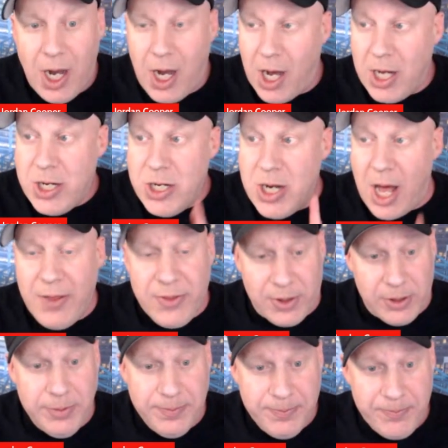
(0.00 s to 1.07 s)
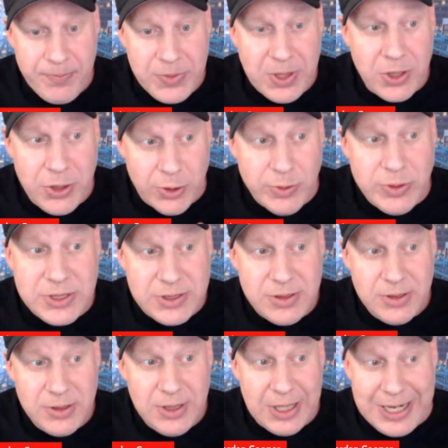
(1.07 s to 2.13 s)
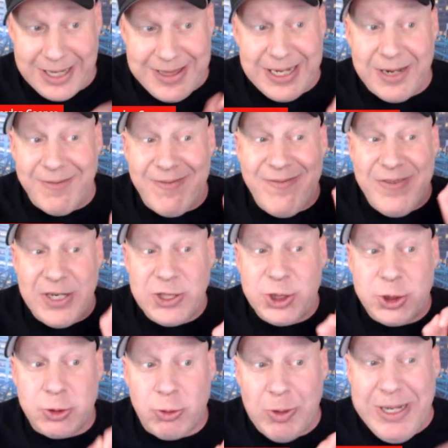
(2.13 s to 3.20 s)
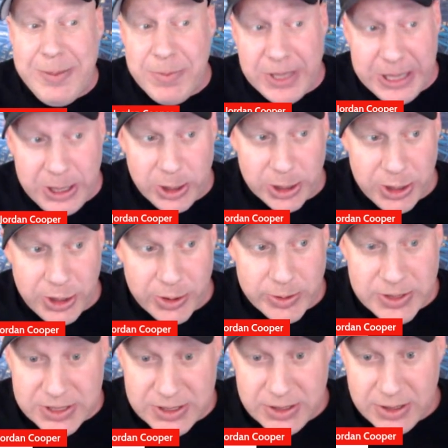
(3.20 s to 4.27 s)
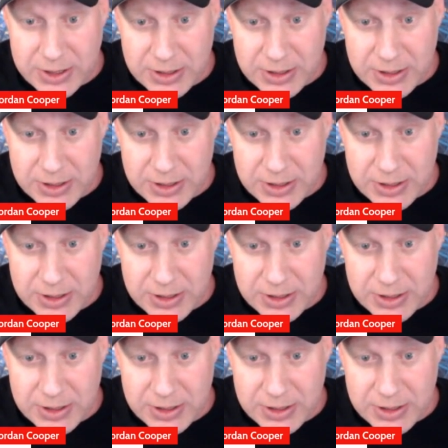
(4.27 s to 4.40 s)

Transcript: Another use, and I think an extremely good use